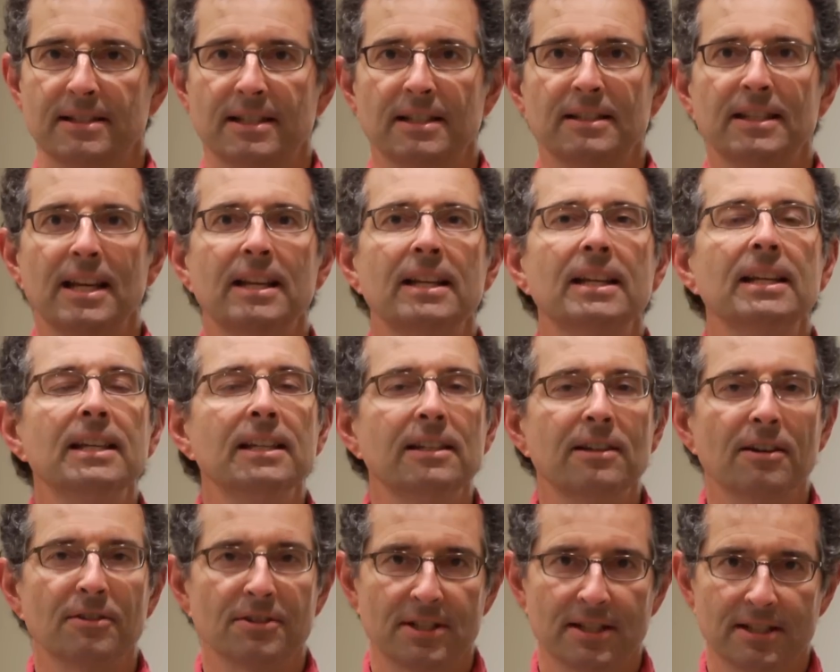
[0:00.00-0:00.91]
the data
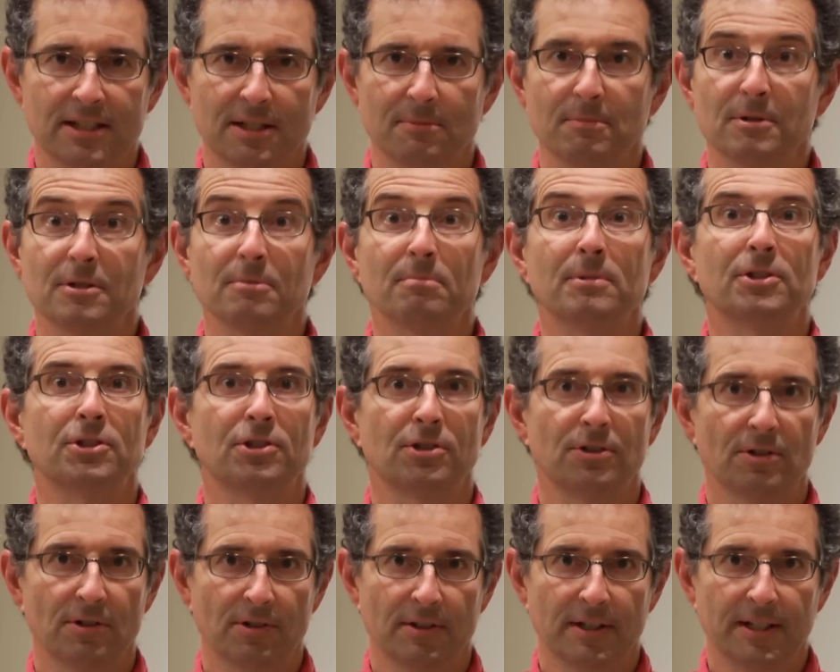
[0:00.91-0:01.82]
ecosystem is
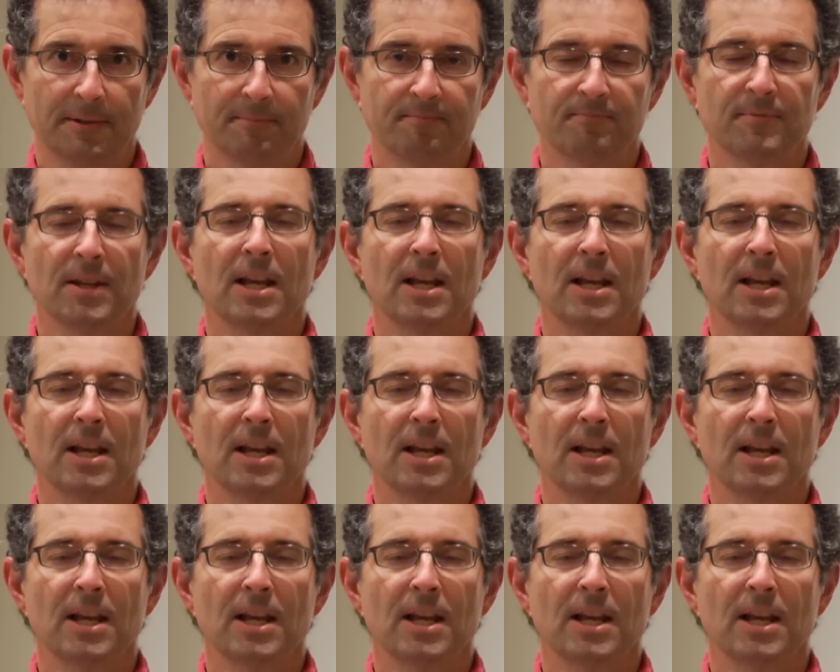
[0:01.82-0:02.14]
maturing.